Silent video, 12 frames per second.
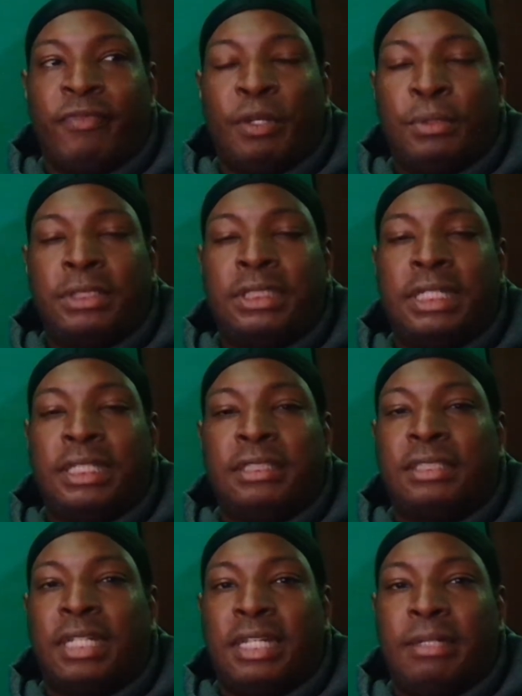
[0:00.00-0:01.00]
What's that to
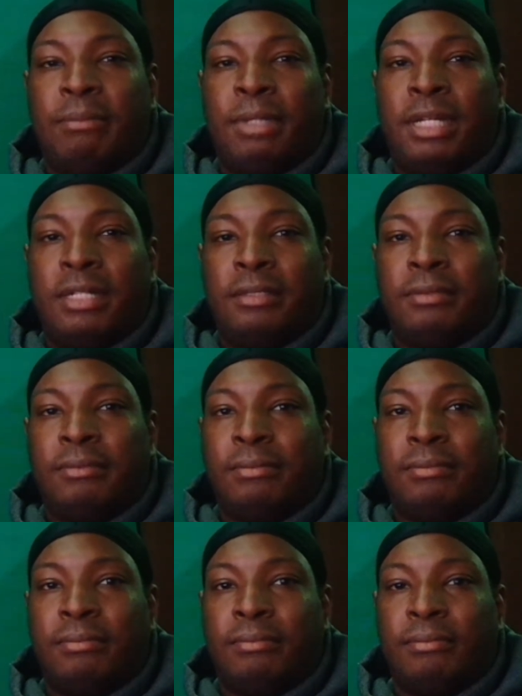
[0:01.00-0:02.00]
say about
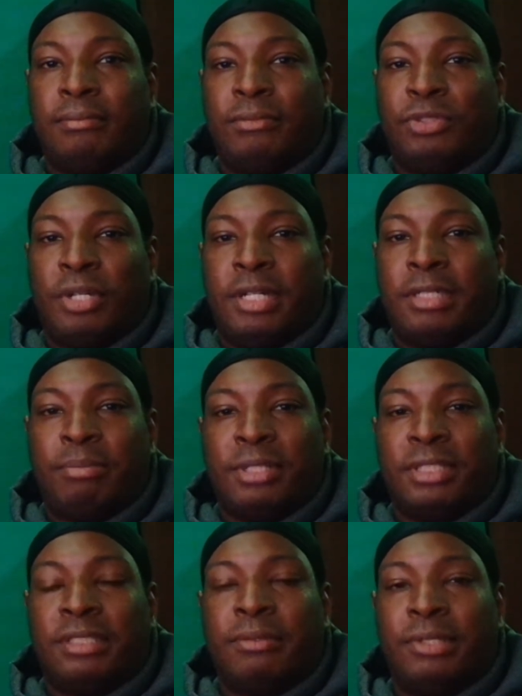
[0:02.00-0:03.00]
drawing a
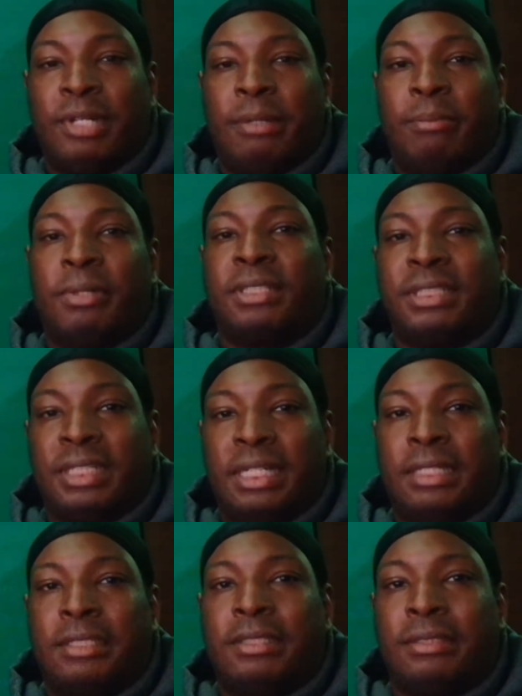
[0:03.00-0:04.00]
person with great
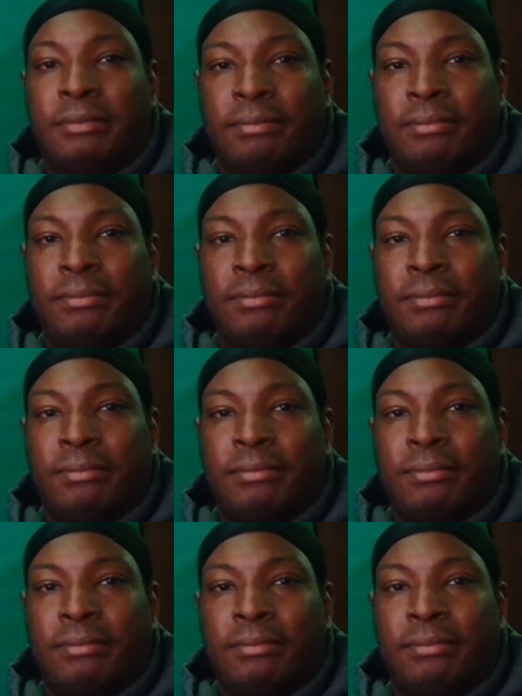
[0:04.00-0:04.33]
personality?